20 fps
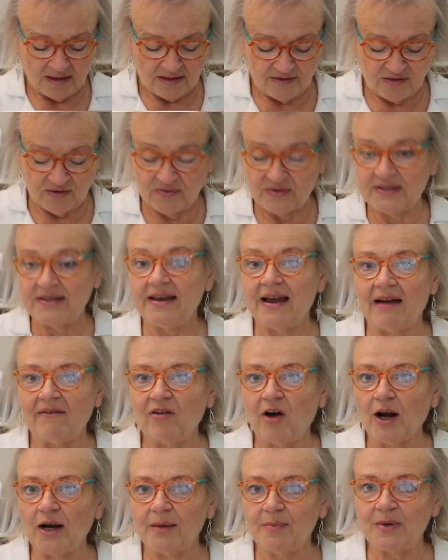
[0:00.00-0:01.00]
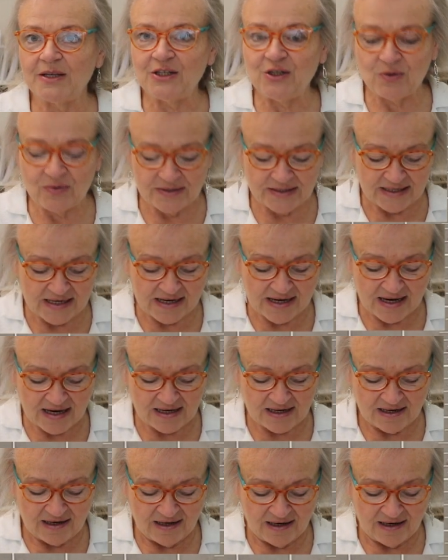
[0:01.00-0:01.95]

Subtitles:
You see I've already been using it.